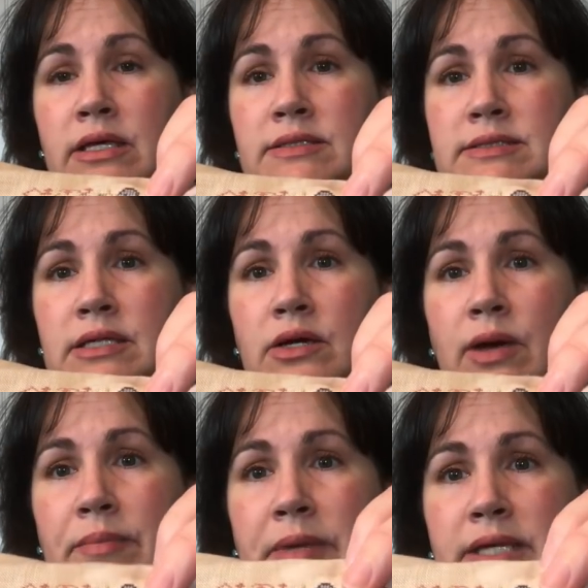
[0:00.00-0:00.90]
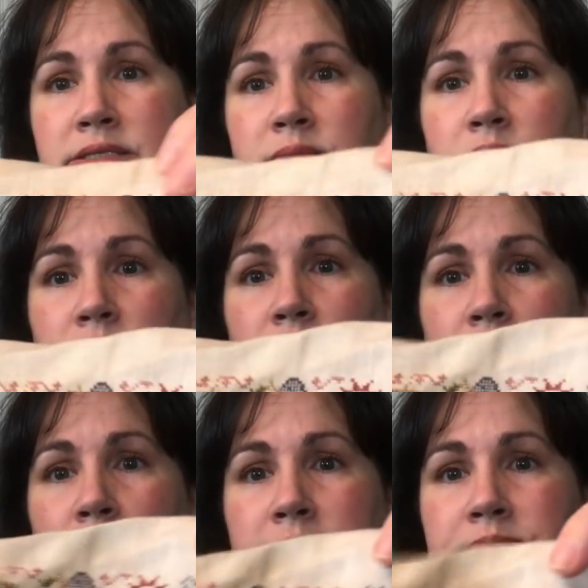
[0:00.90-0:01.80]
so I picked a
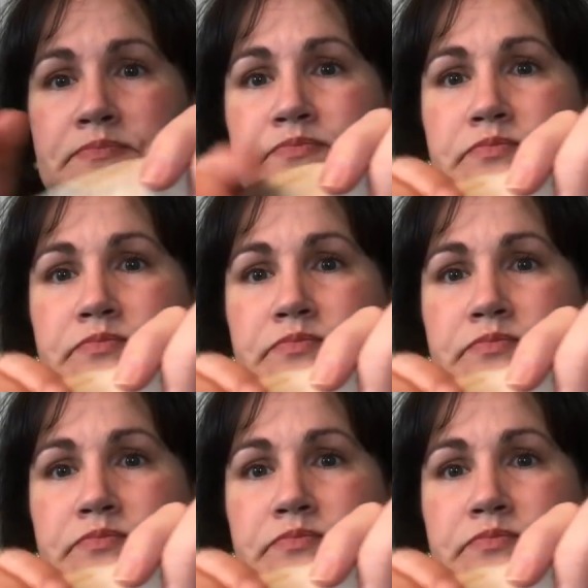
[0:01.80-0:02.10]
bluer one.